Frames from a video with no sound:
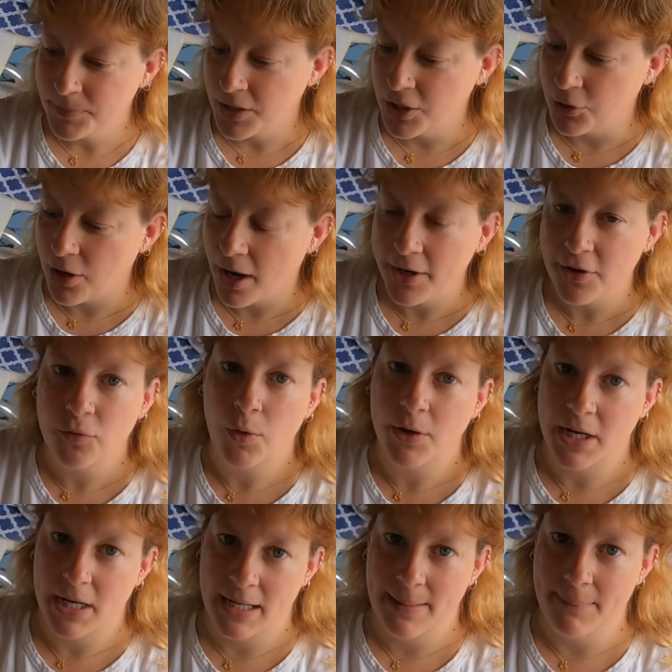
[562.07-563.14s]
You kind of want
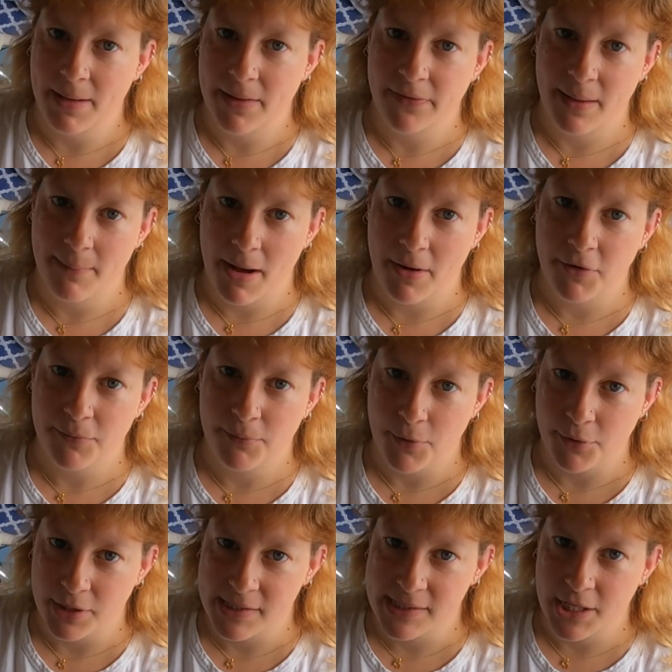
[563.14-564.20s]
to limit the amount of
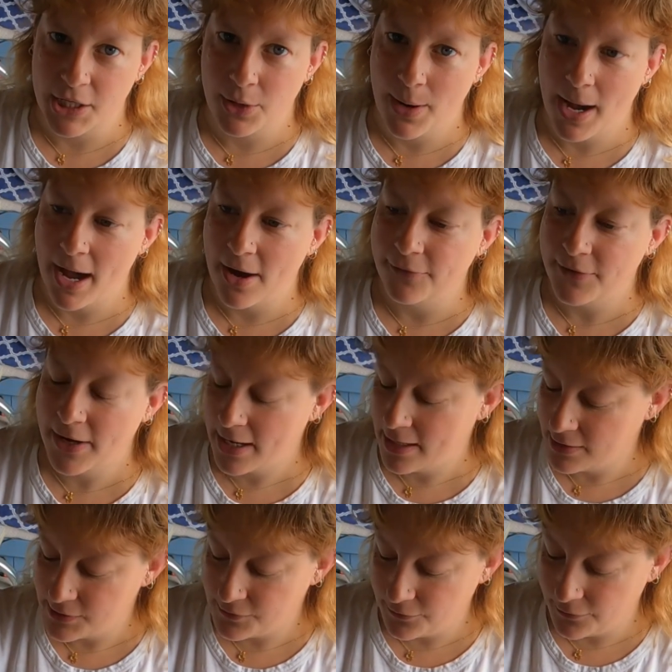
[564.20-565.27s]
products that you have,
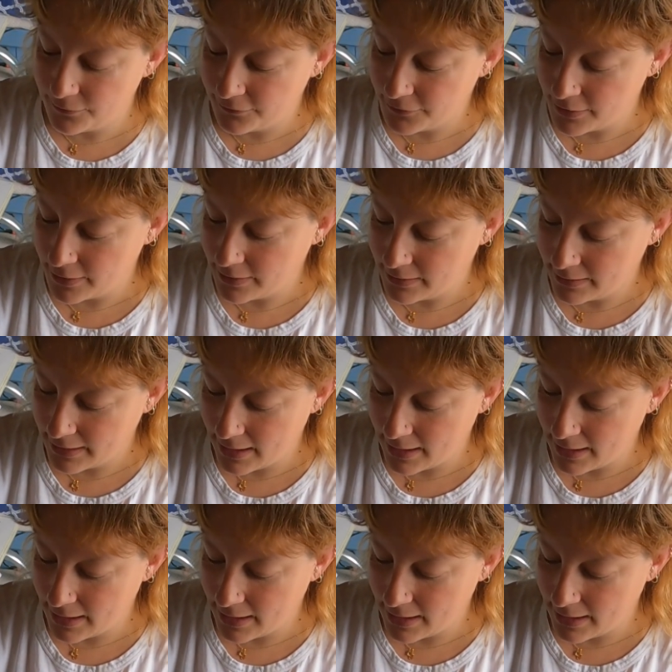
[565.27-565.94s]
and for